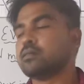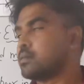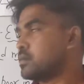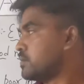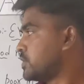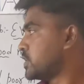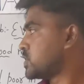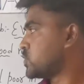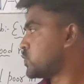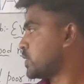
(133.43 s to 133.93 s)

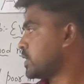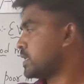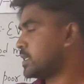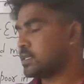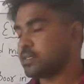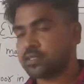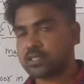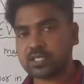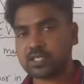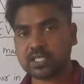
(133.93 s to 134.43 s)
this will
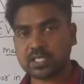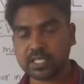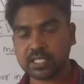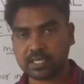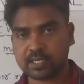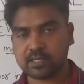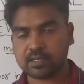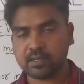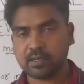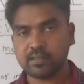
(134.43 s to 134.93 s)
suck
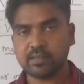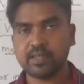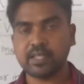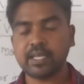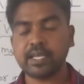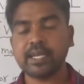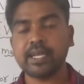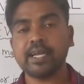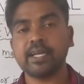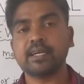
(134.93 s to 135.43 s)

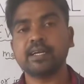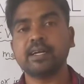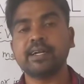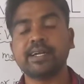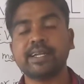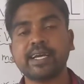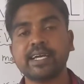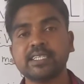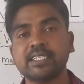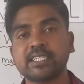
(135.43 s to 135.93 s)
the
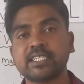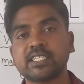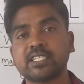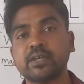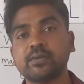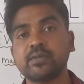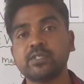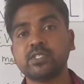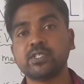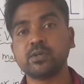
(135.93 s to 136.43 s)

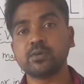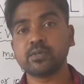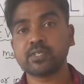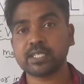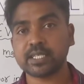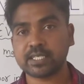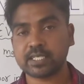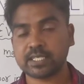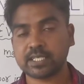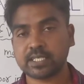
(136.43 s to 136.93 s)
digestive
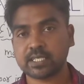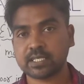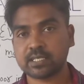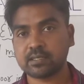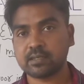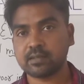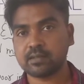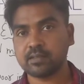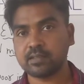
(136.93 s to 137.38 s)
juices.